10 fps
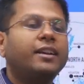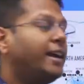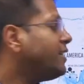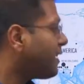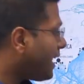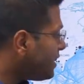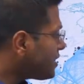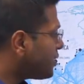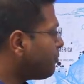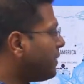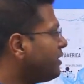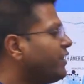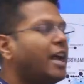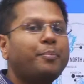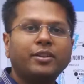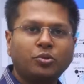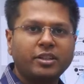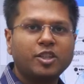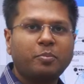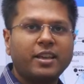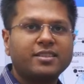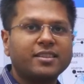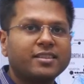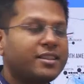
and transshipment will happen through these places.